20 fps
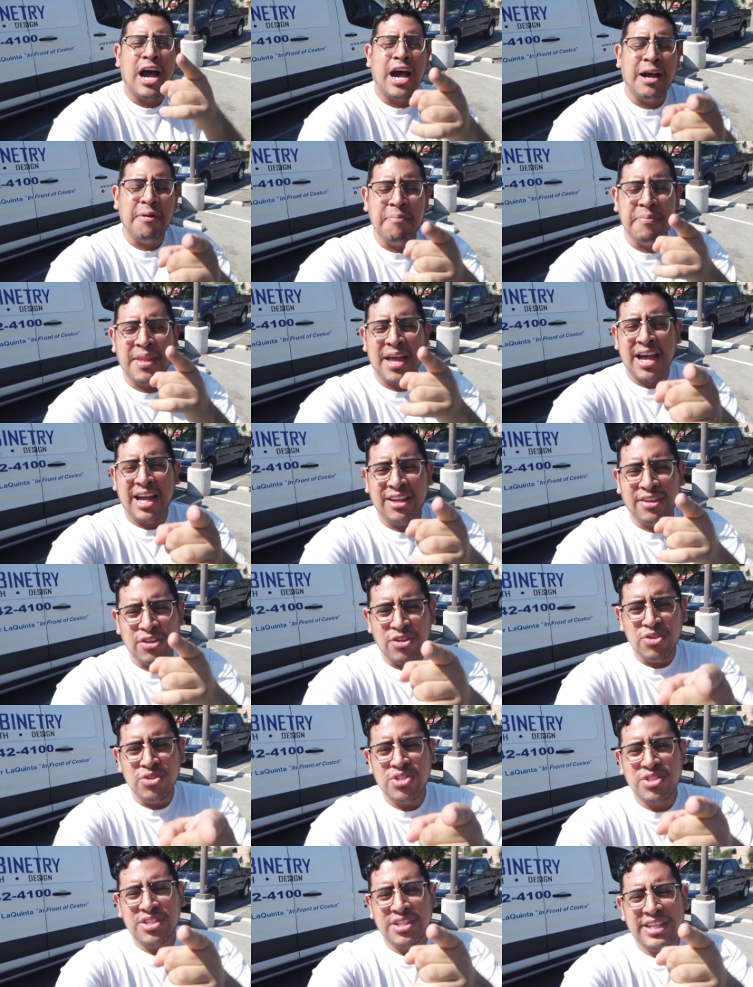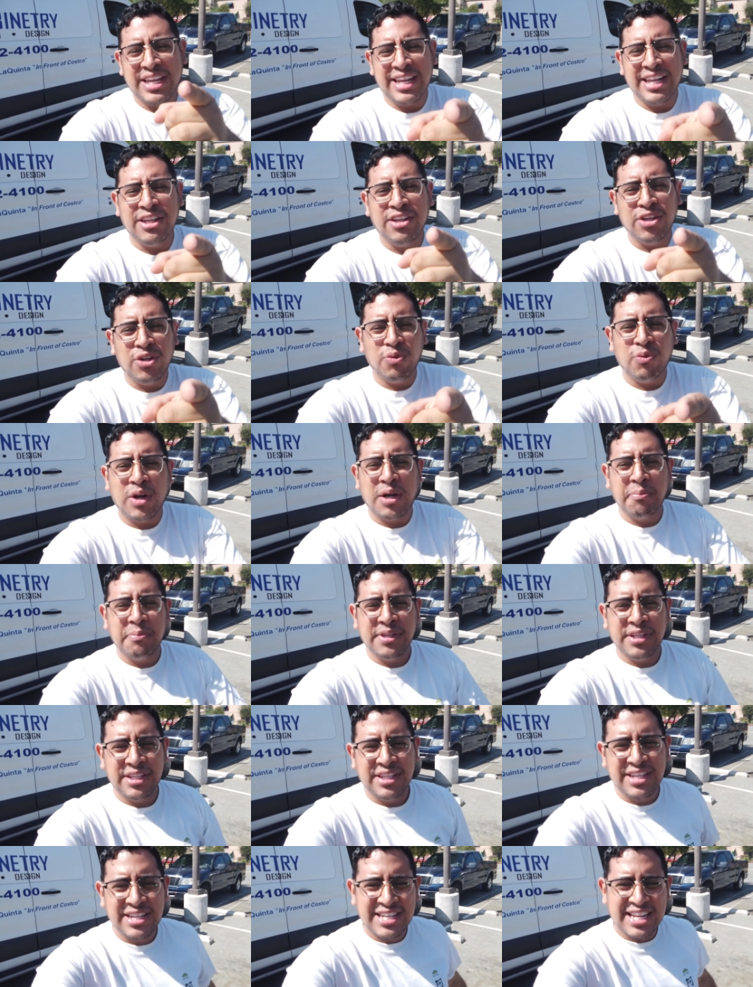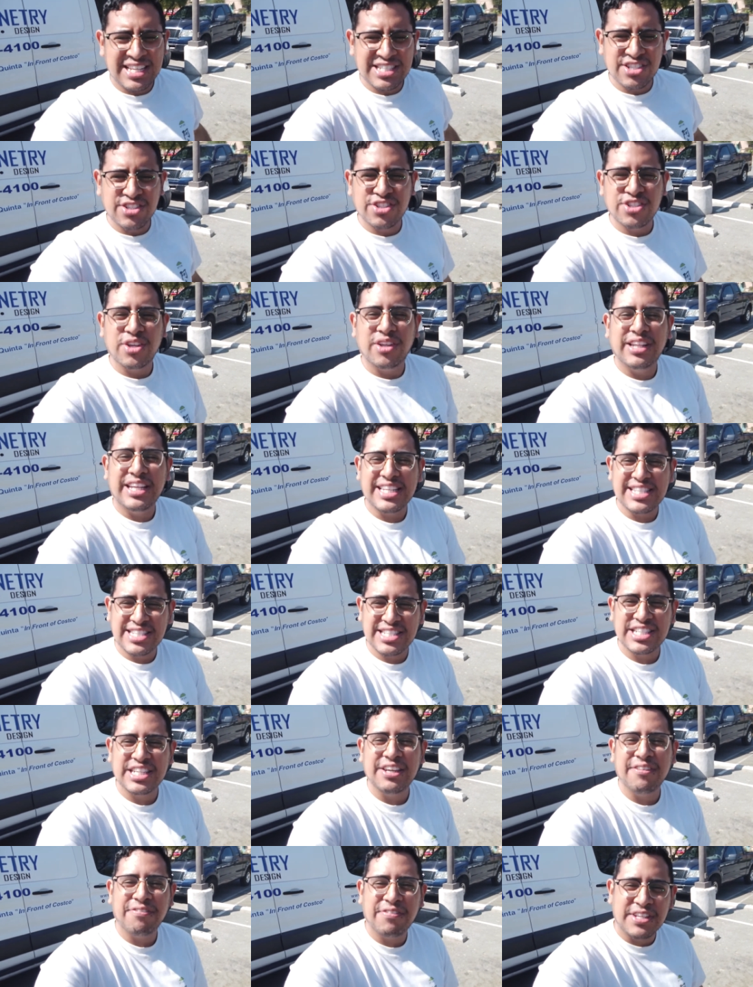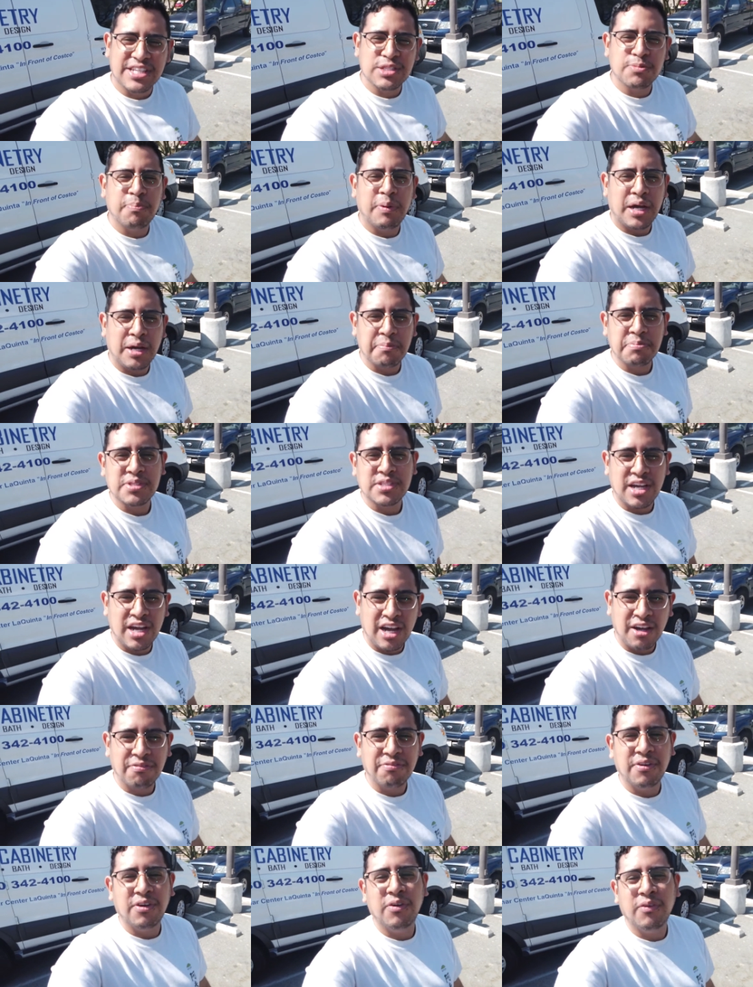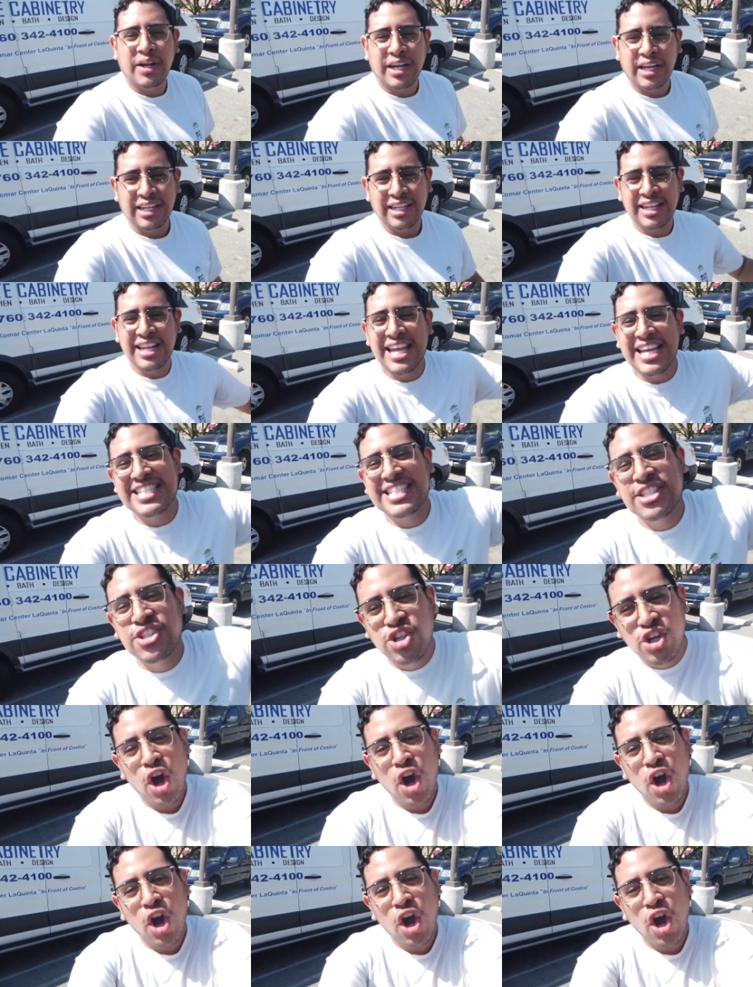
I'm not used to getting good ramen in the desert, so let's see if this pops off. All right, let's